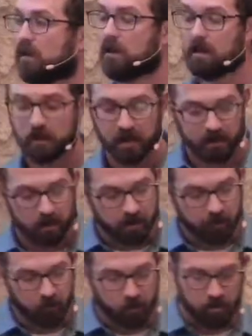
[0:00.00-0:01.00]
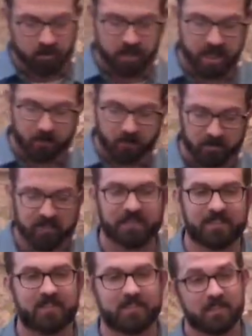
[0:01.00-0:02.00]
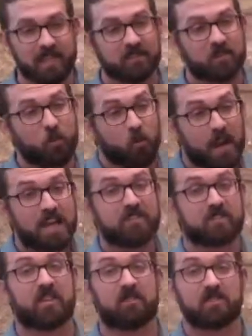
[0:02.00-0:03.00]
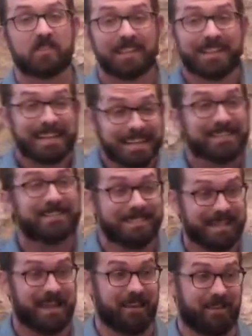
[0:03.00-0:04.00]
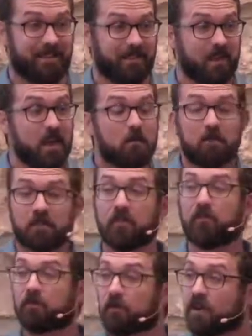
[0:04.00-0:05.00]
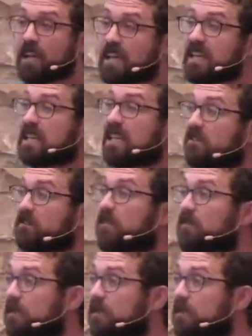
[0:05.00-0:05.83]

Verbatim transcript: Later on in Romans chapter 6, he says, The wages of sin is death. But the free gift of